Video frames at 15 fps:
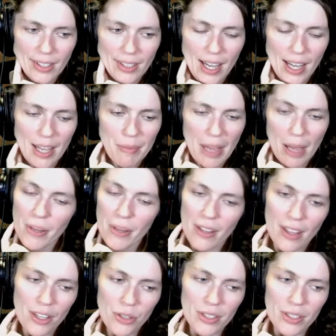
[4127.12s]
I'm happy
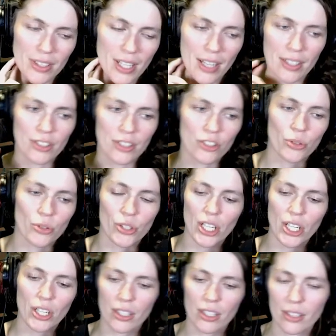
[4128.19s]
that you decided to choose
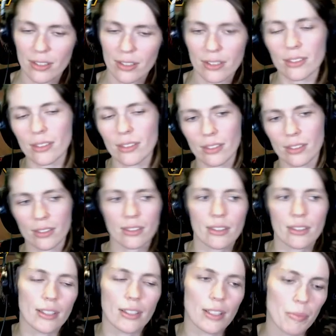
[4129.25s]
her.
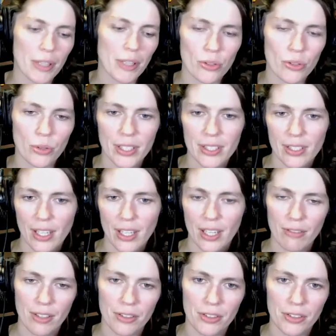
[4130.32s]
It makes you at least kind of
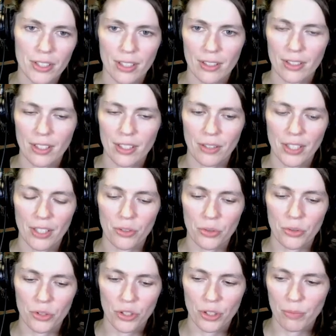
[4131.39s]
understand how dangerous
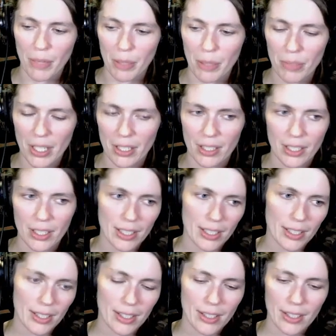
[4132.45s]
she might be.
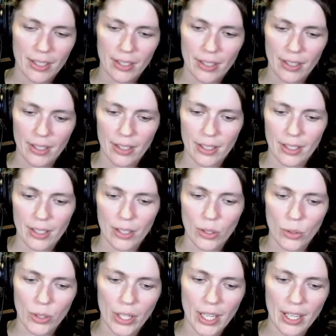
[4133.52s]

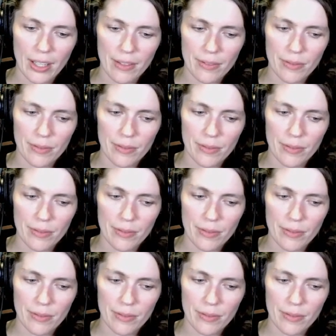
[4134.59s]
Okay.